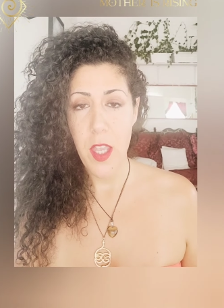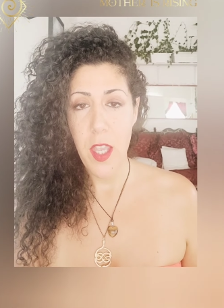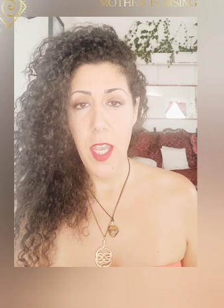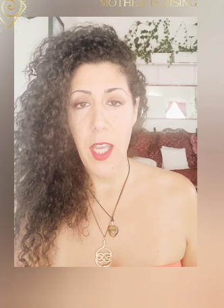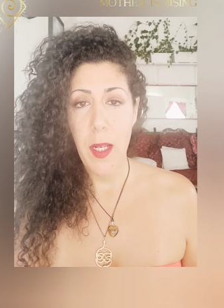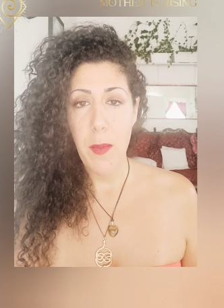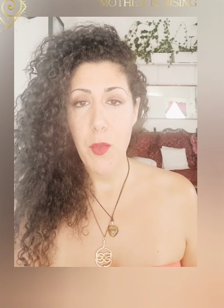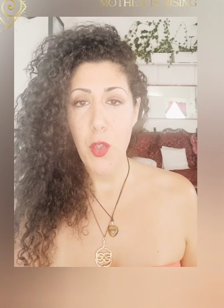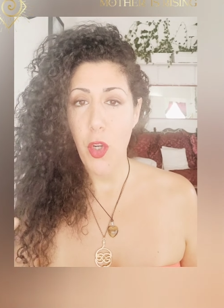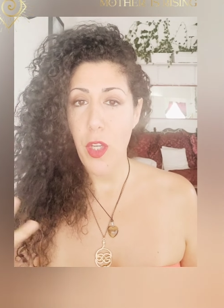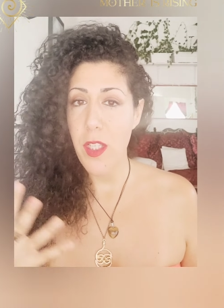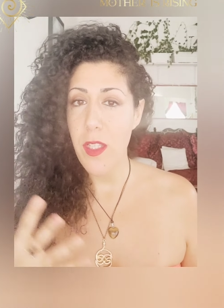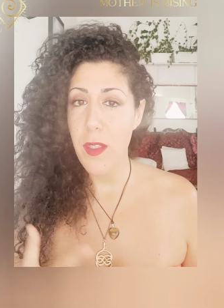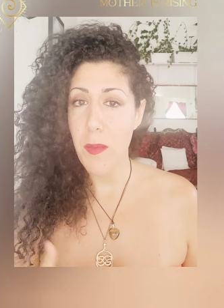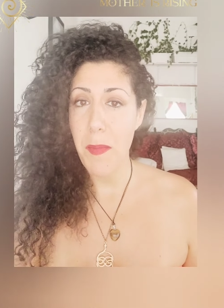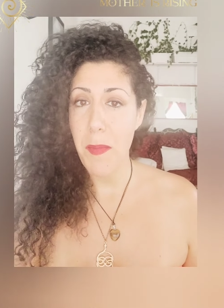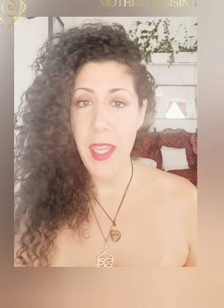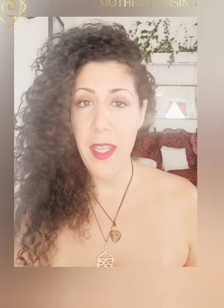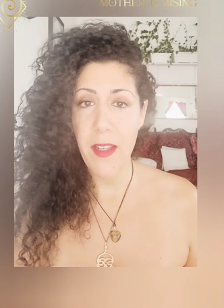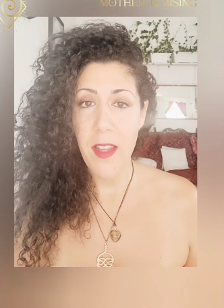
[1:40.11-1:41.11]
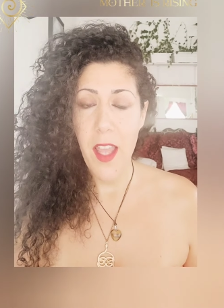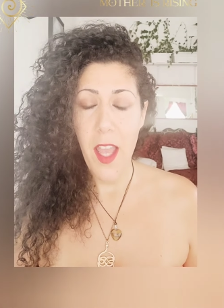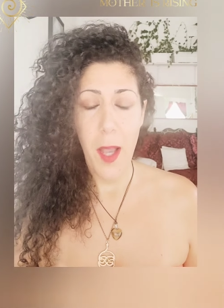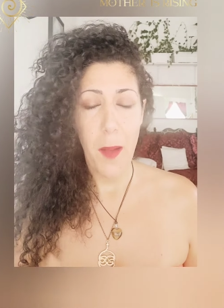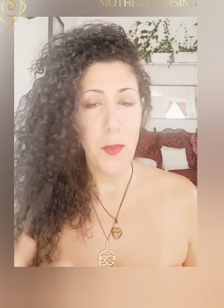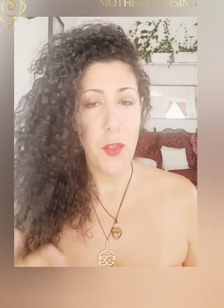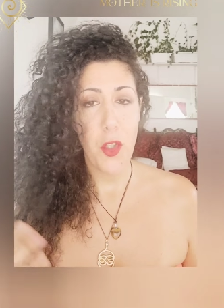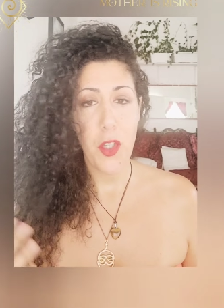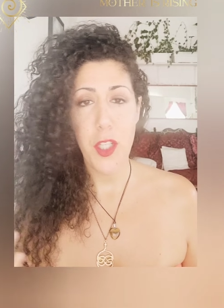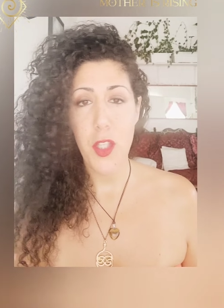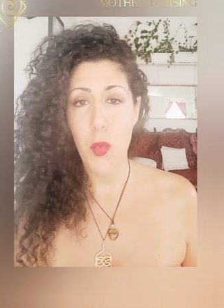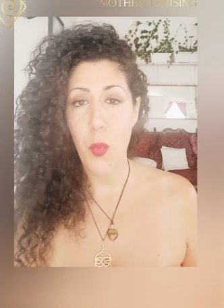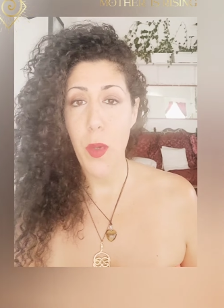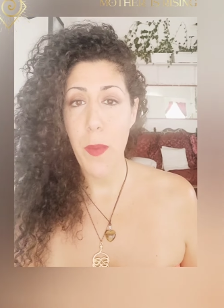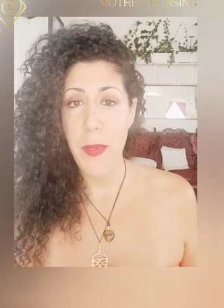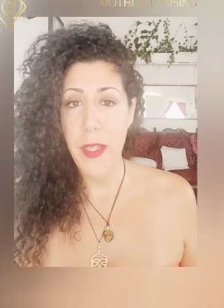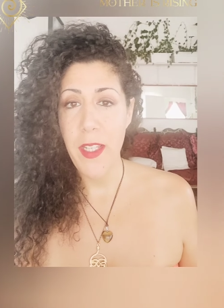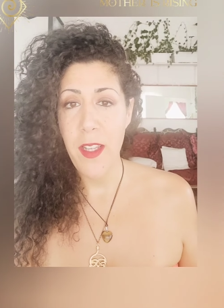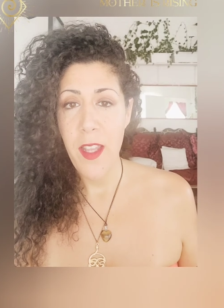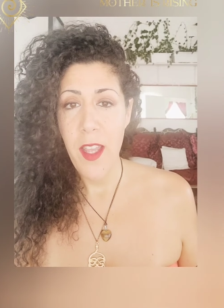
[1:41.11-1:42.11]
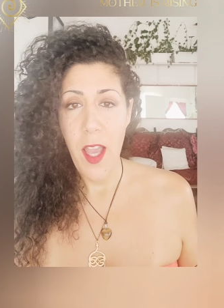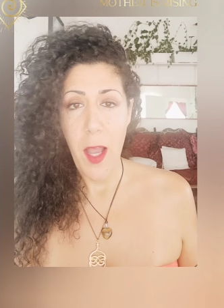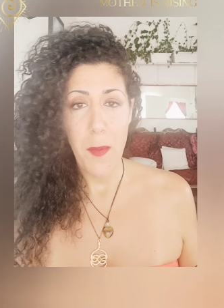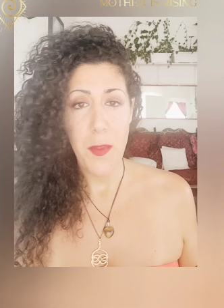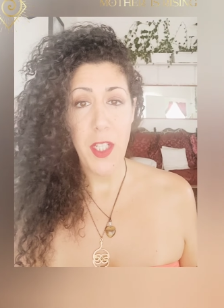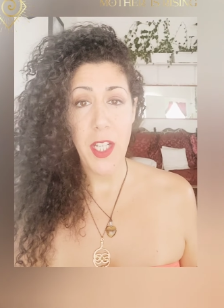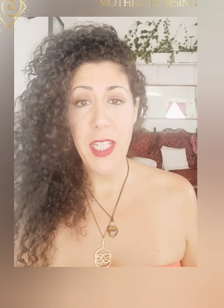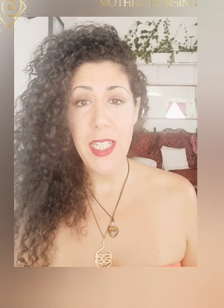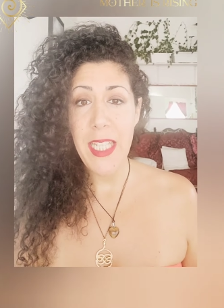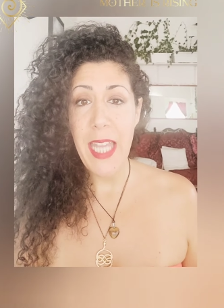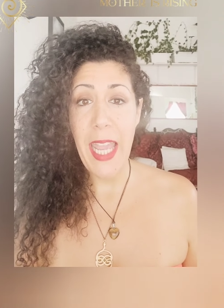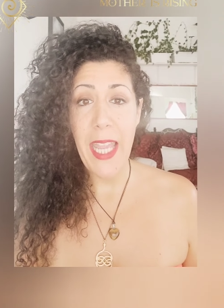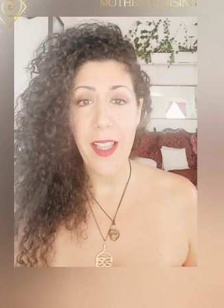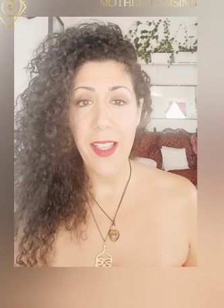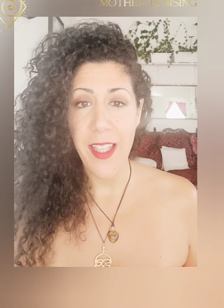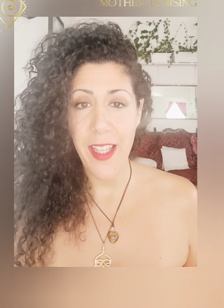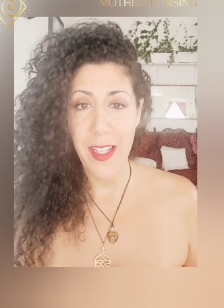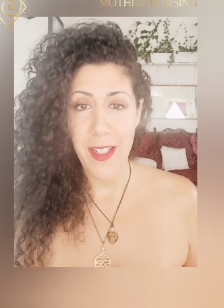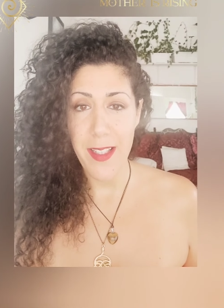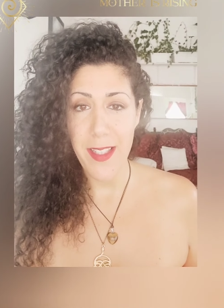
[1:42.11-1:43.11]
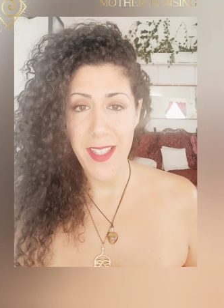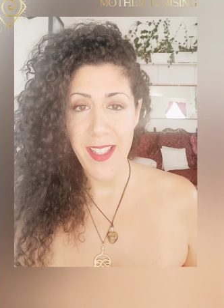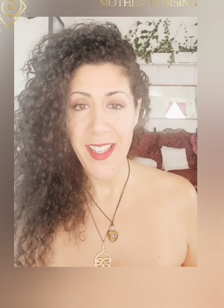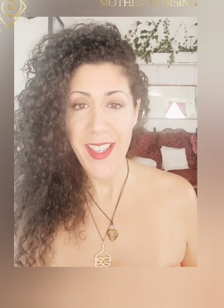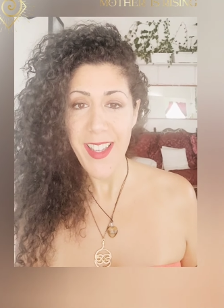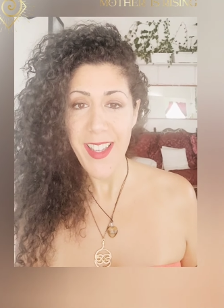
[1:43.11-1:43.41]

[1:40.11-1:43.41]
And I'm talking to men, I'm talking to women, I'm talking to aliens.